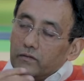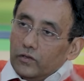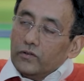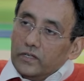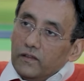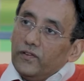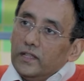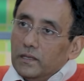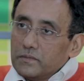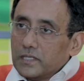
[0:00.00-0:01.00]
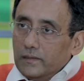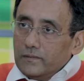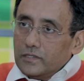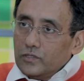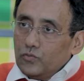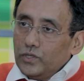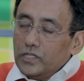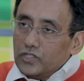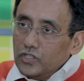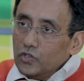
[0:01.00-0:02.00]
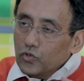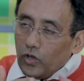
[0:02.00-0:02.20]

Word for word: you know, refill themselves with this new